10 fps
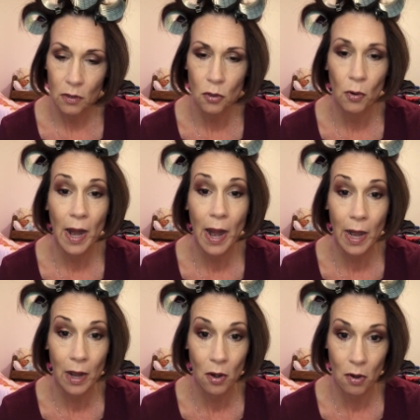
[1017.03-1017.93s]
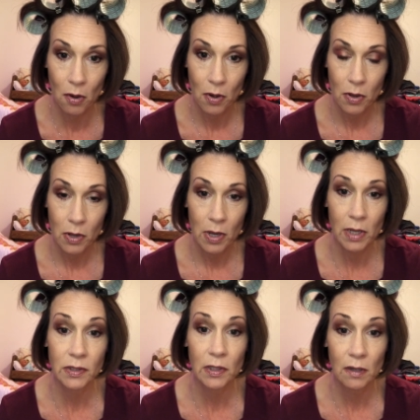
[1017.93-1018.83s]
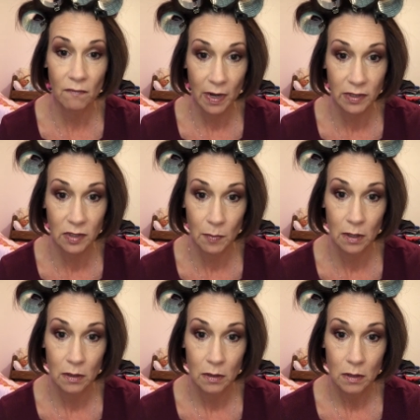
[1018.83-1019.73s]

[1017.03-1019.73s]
Your hair is an investment.